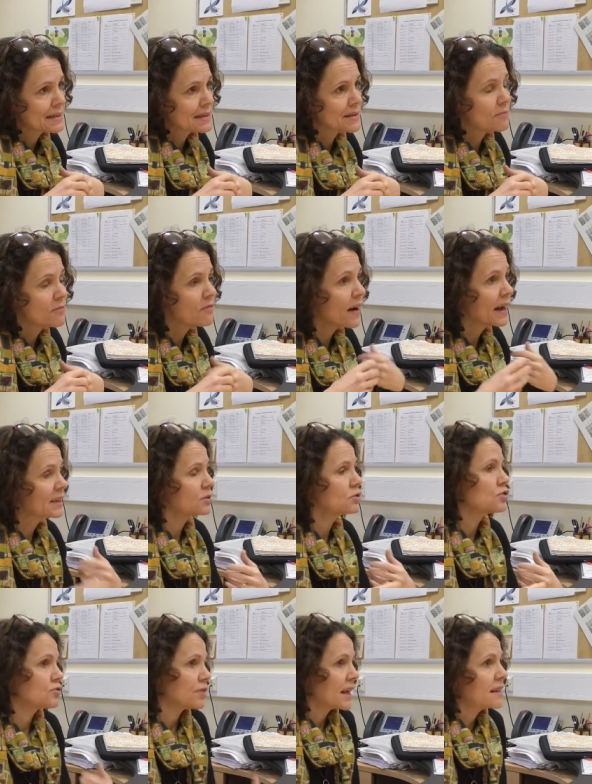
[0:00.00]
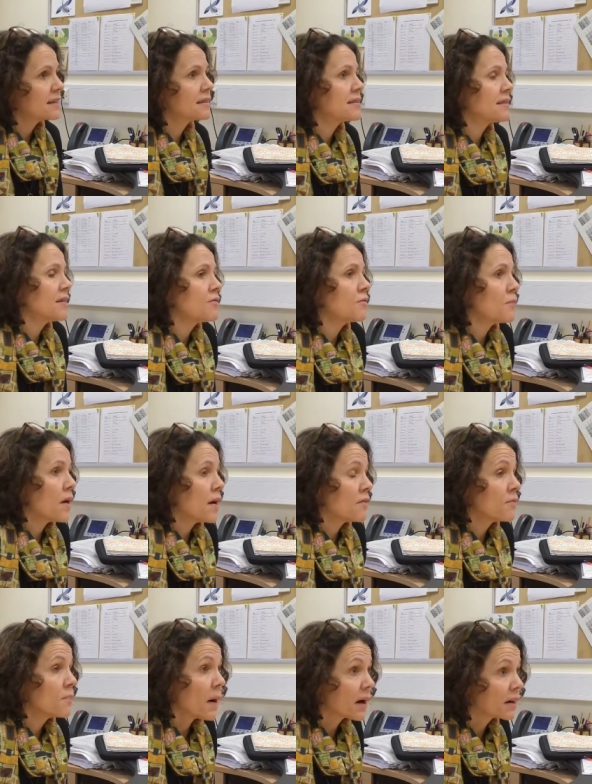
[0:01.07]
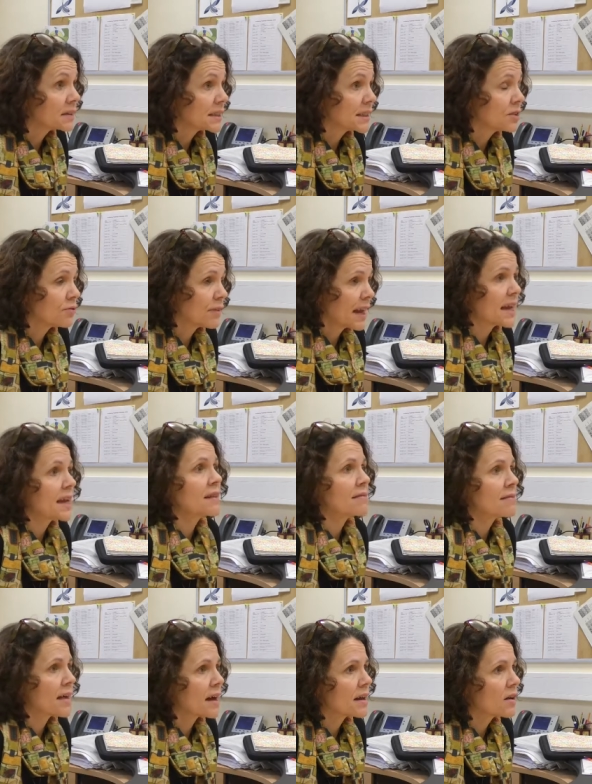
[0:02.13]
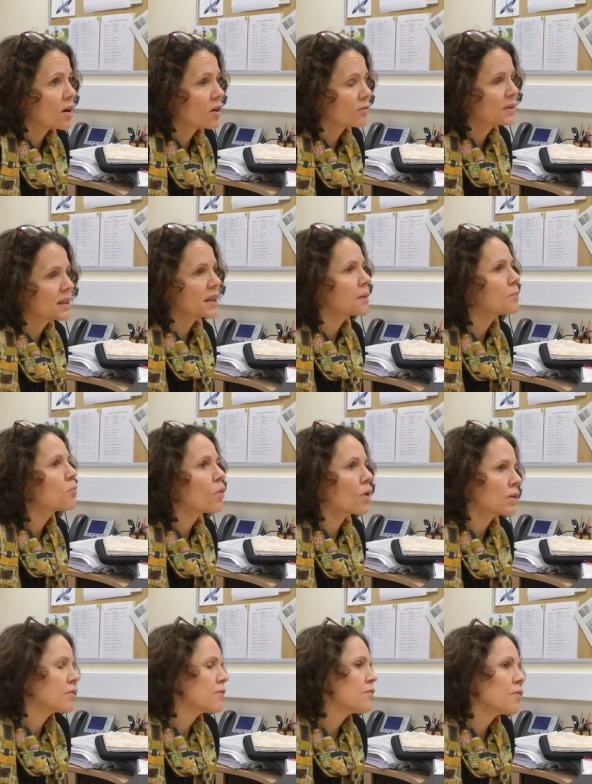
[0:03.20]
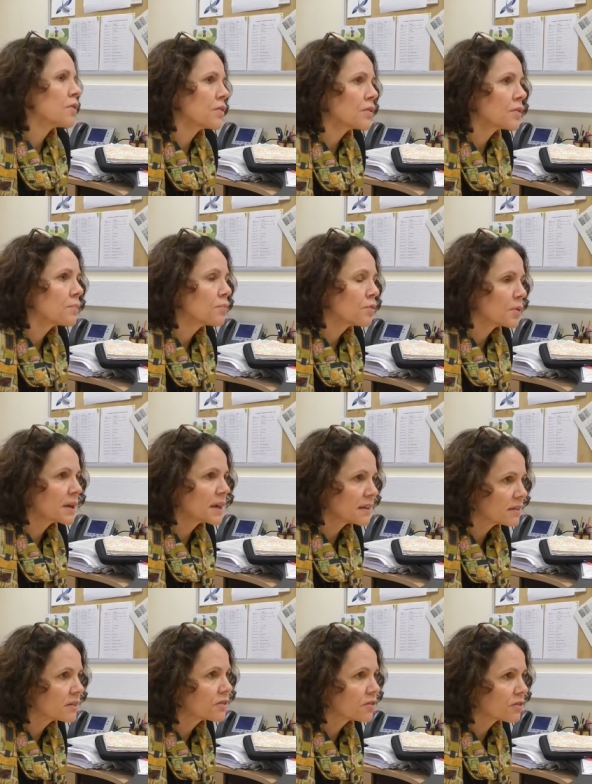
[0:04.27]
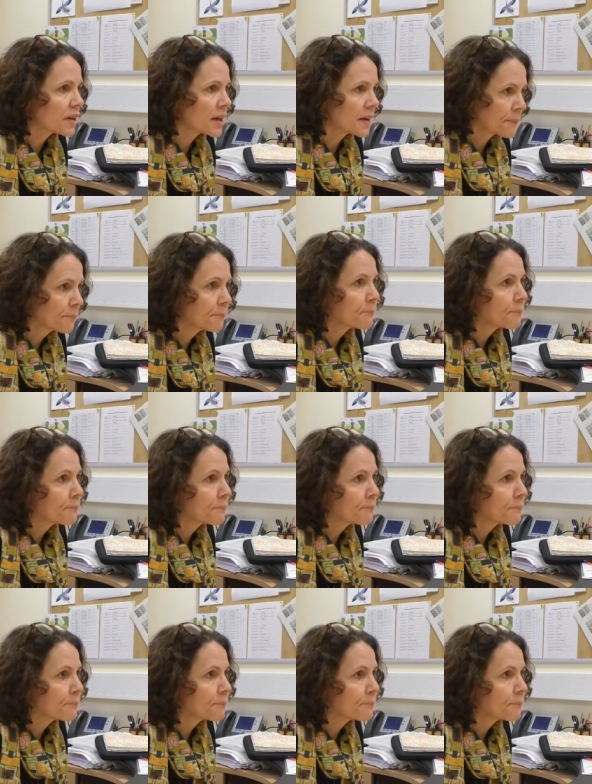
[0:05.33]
some final traits of barley grain that are really important for the brewing industry.